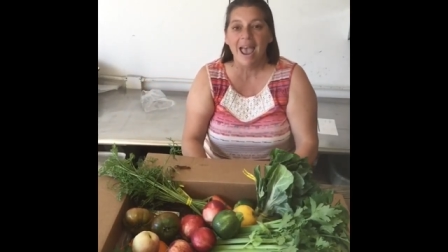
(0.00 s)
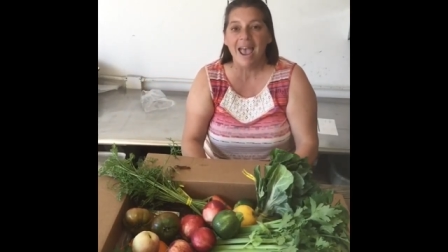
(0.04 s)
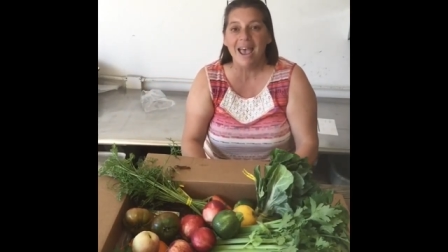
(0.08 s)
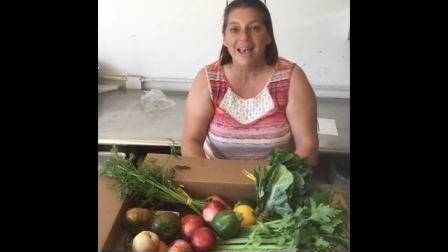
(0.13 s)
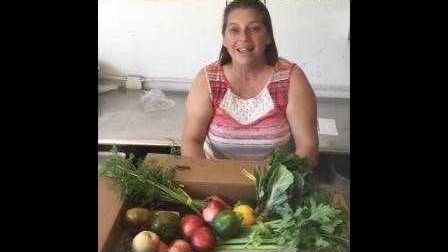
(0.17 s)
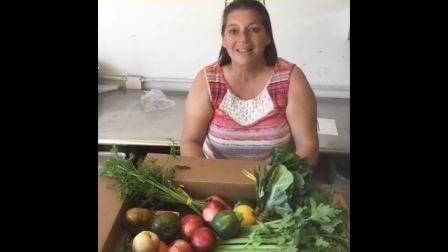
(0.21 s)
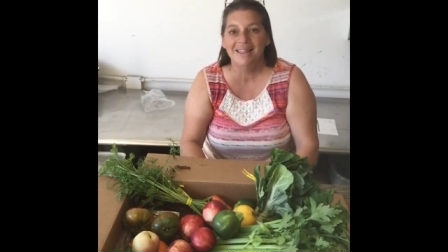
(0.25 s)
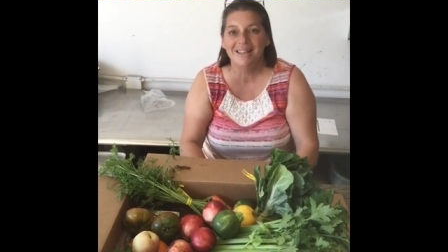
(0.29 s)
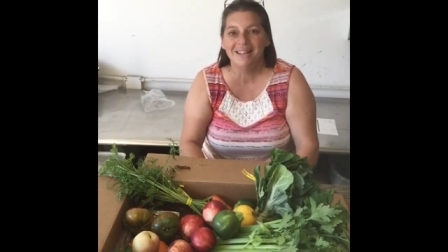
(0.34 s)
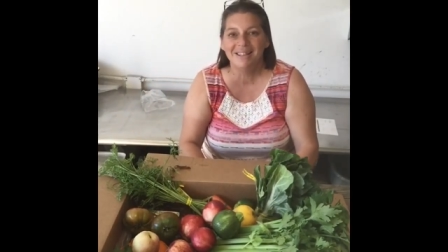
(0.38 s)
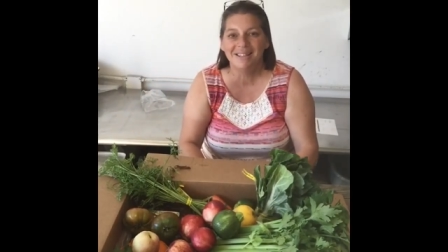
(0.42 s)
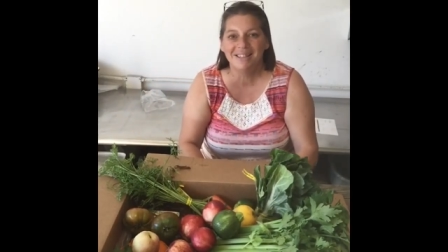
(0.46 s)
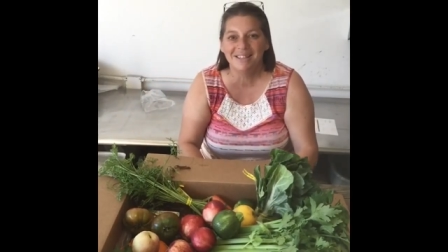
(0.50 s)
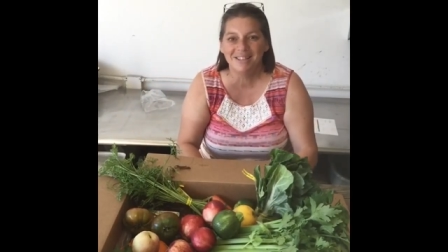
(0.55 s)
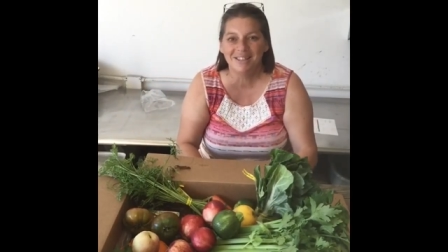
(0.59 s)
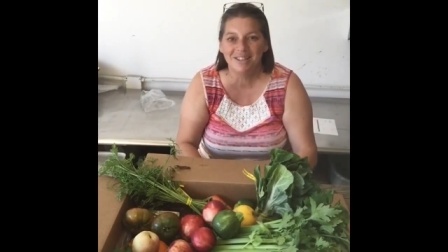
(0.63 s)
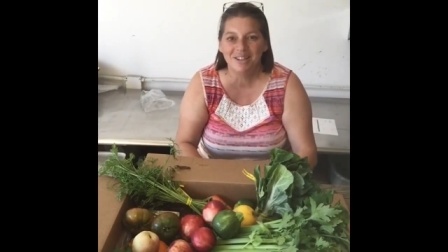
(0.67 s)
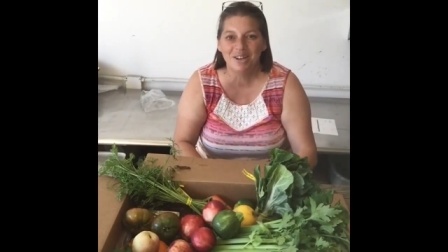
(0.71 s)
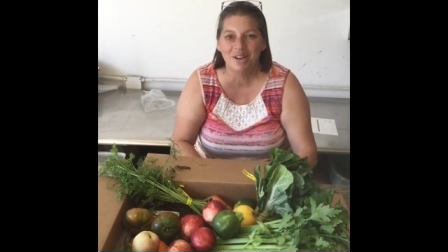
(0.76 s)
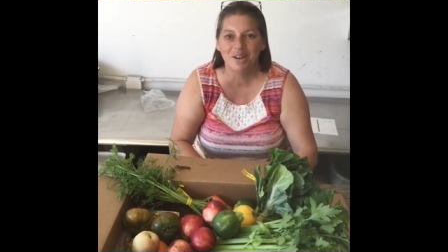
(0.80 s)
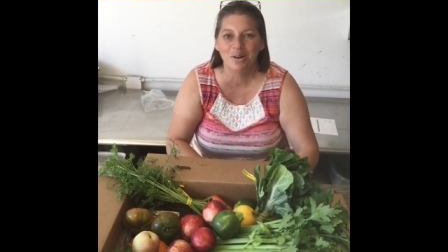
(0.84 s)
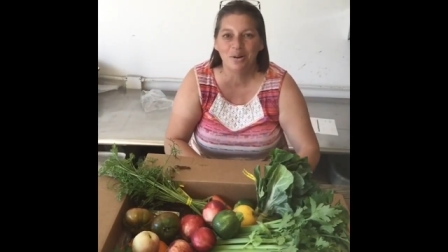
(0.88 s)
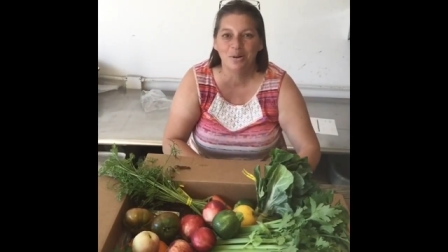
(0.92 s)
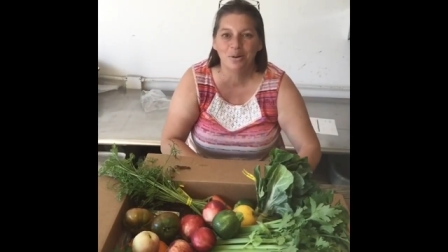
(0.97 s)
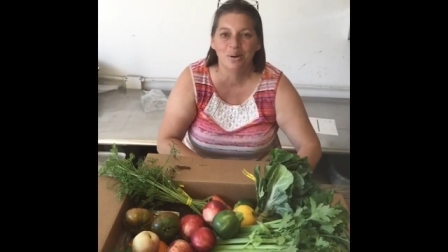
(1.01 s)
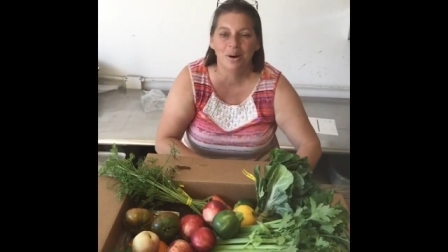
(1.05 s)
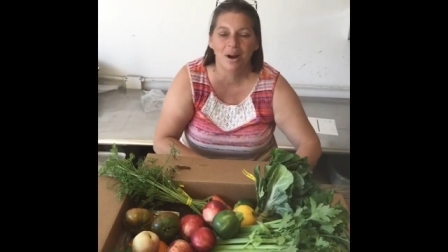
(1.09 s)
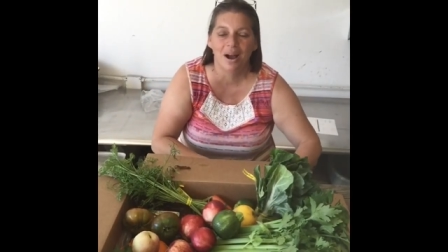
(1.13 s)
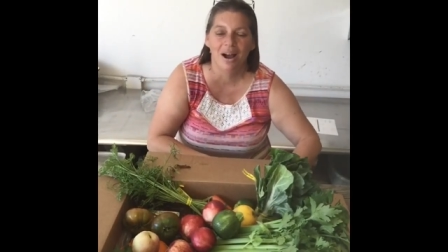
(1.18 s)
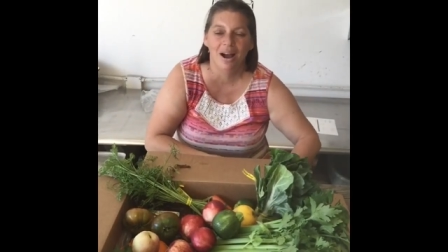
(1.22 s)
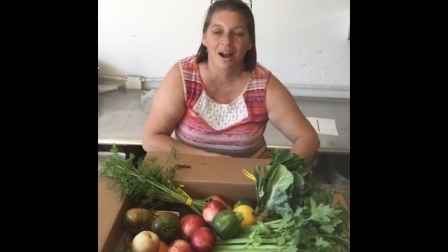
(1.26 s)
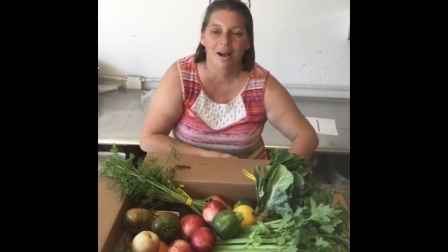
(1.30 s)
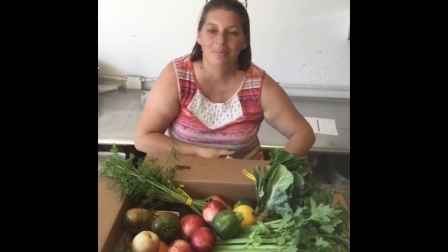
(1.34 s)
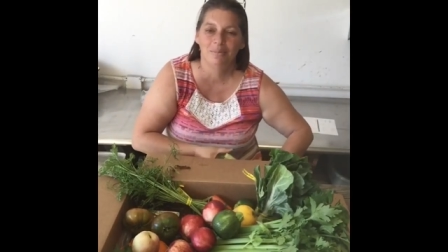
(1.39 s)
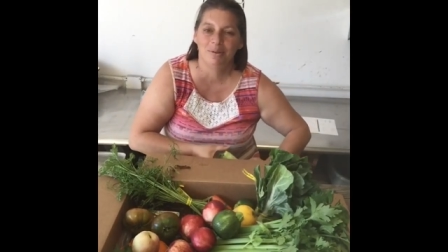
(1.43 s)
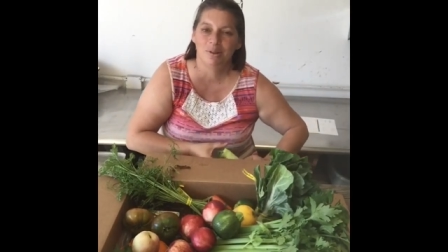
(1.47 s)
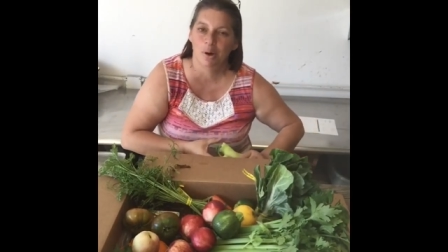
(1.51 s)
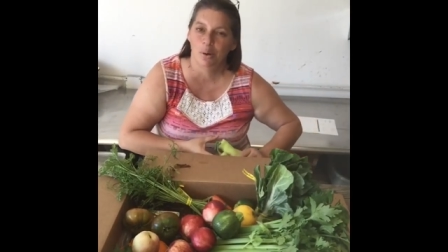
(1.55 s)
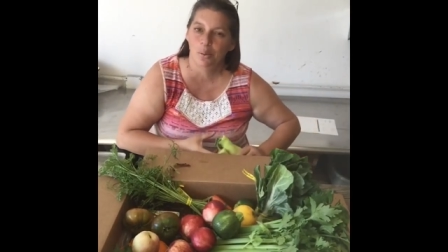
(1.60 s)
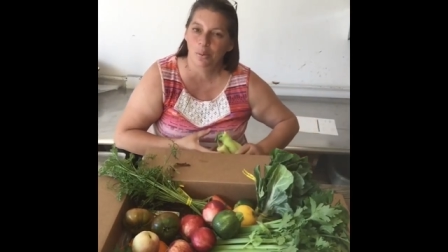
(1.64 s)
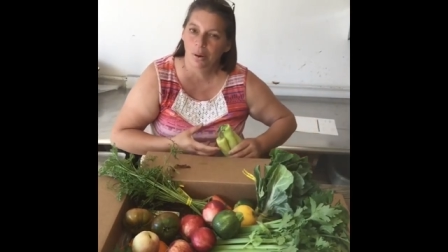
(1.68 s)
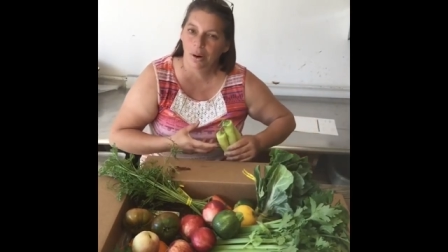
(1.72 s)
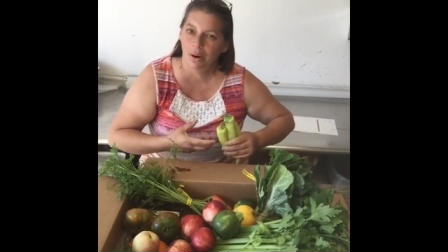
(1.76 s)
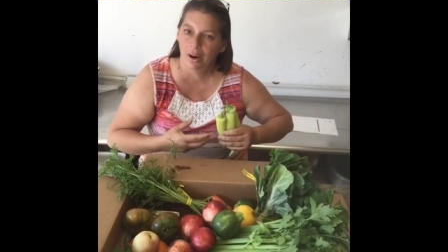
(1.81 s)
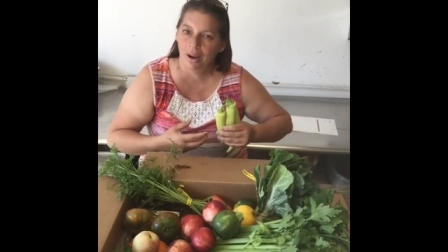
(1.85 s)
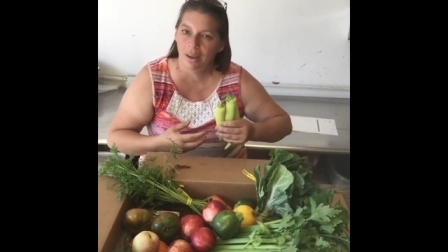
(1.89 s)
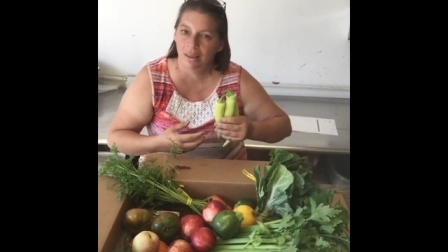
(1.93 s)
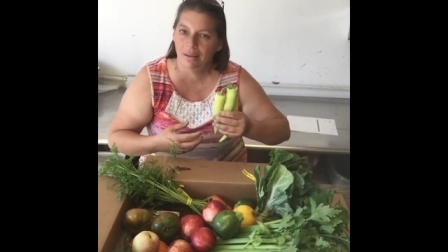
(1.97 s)
And this is new. Um, don't
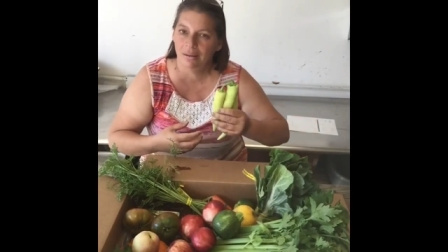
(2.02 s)
worry,